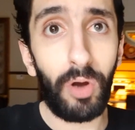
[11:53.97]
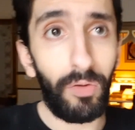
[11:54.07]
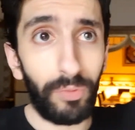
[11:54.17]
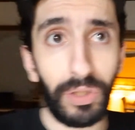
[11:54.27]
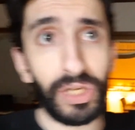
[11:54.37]

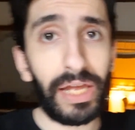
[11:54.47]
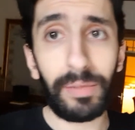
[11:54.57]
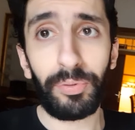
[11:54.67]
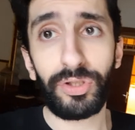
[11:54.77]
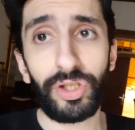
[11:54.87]
Overwatch Ana
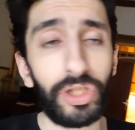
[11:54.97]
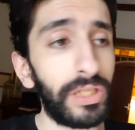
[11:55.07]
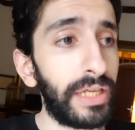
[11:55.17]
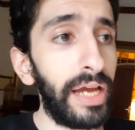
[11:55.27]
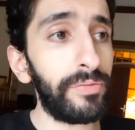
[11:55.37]
Positioning
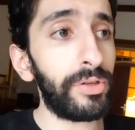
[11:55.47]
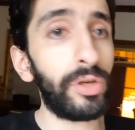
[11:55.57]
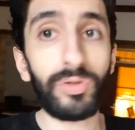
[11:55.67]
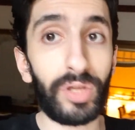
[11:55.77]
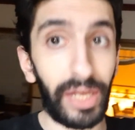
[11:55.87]
Guide
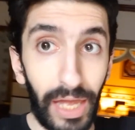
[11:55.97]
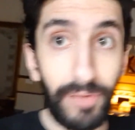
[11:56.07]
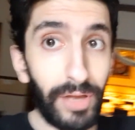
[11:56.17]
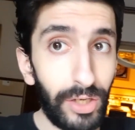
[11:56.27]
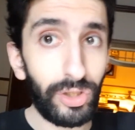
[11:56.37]
videos, they have
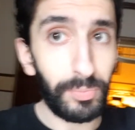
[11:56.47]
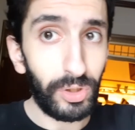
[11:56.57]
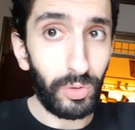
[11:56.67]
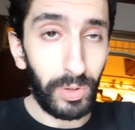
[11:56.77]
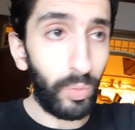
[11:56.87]
actually been
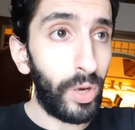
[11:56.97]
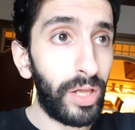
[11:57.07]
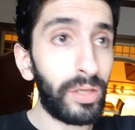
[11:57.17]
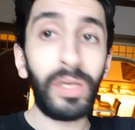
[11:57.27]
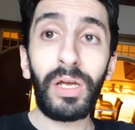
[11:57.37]
doing well.